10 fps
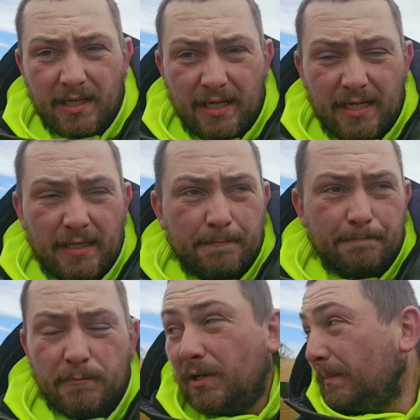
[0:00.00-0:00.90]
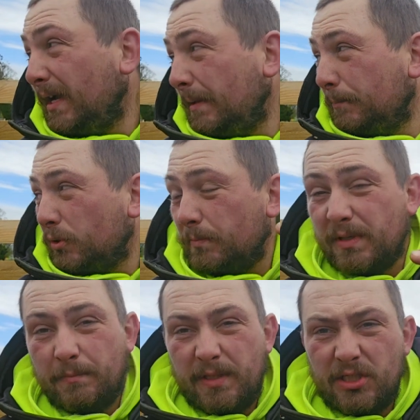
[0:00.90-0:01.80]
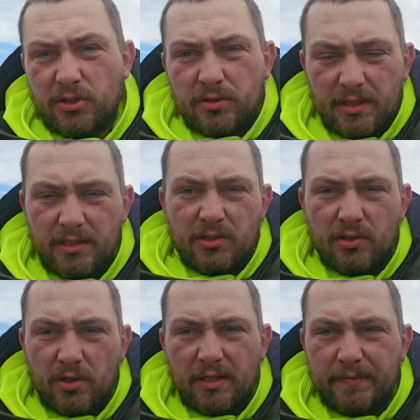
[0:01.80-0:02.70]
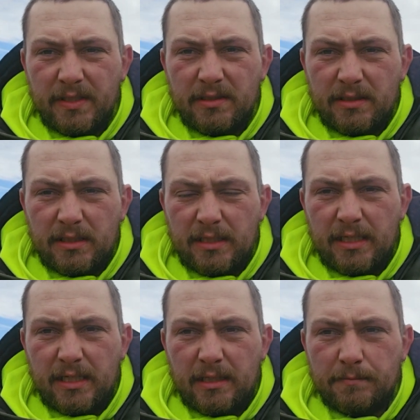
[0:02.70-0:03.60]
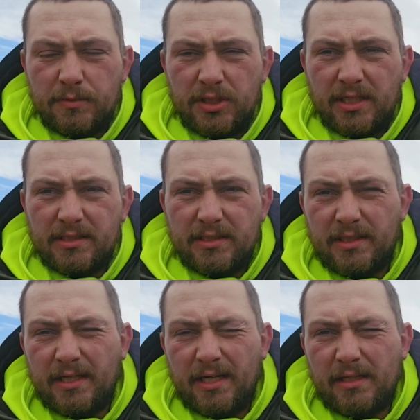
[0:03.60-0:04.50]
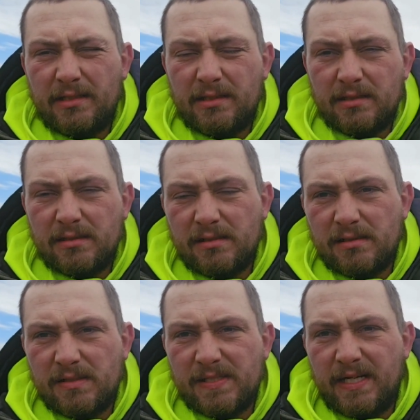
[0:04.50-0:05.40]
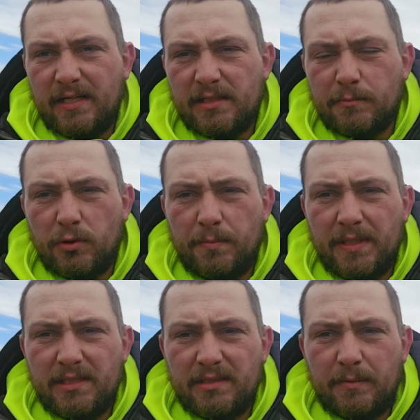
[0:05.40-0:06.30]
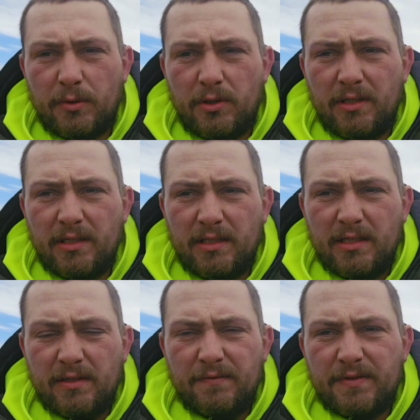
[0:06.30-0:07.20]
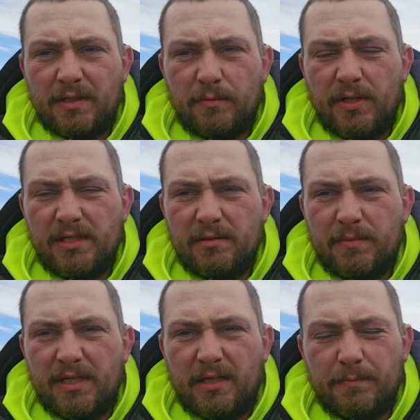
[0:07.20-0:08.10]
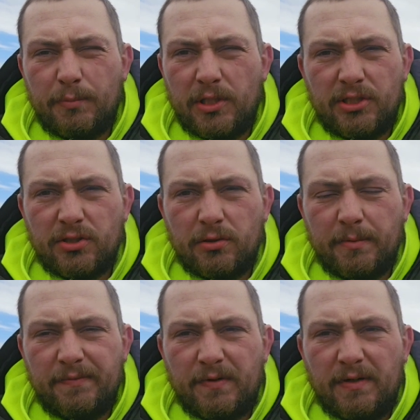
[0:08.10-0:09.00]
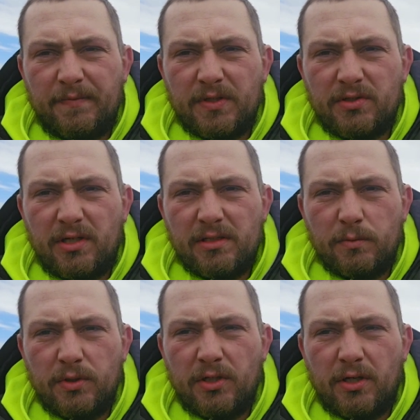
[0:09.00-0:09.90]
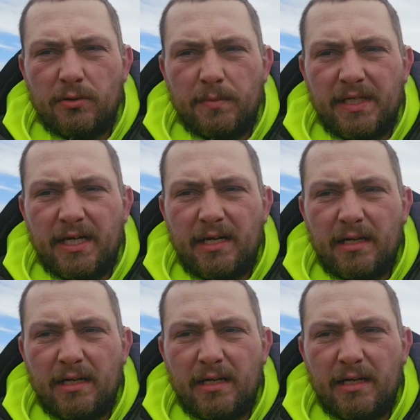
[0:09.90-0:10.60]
I may put a bit of mesh on the inside of it, just in case I'll get any smaller pieces up higher for some reason, but I'm pretty sure it'll be fine for the size of wood that I normally cut.